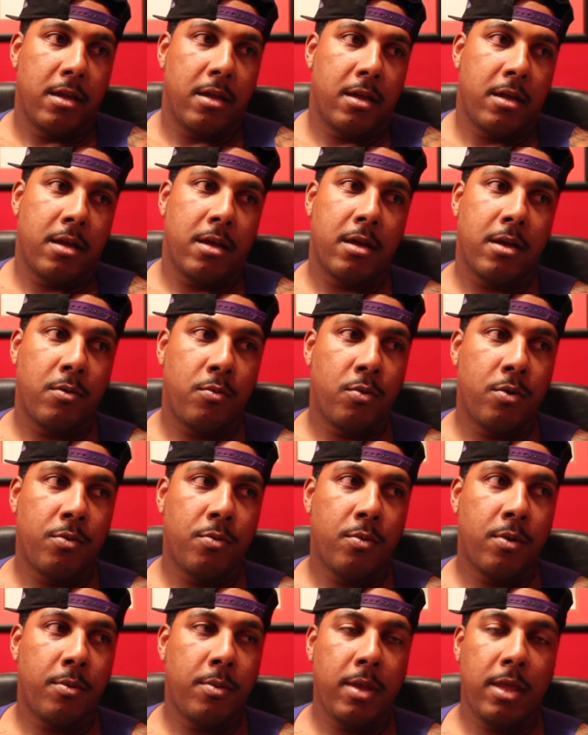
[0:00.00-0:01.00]

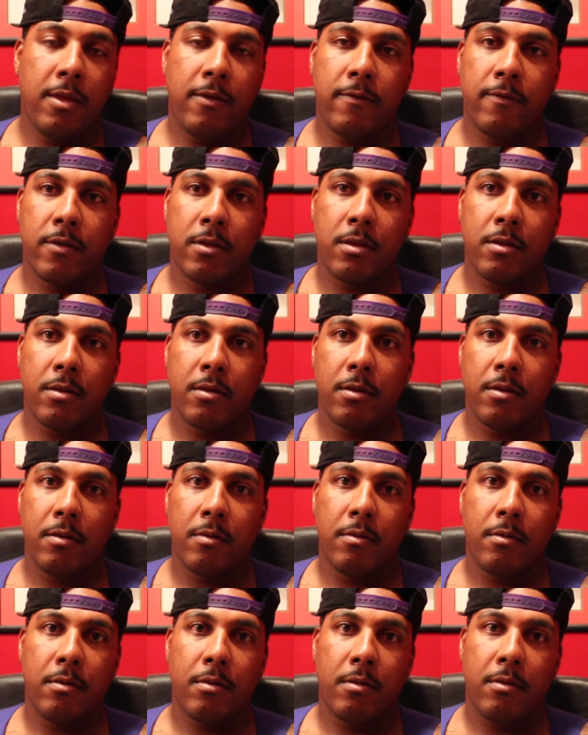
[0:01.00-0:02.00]
What we even
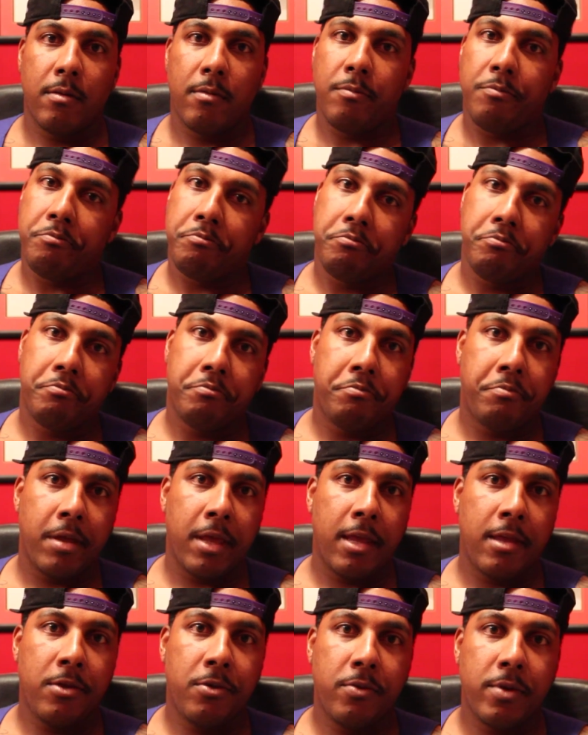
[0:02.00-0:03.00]

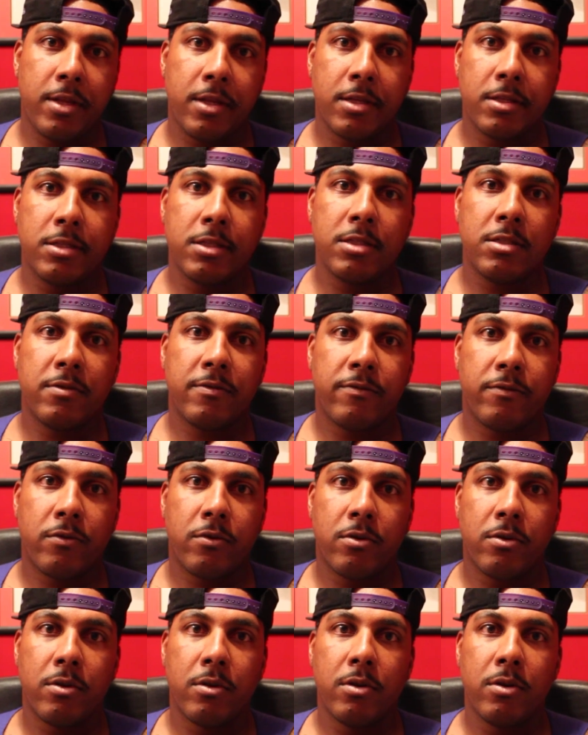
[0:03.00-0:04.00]
paying you any attention for?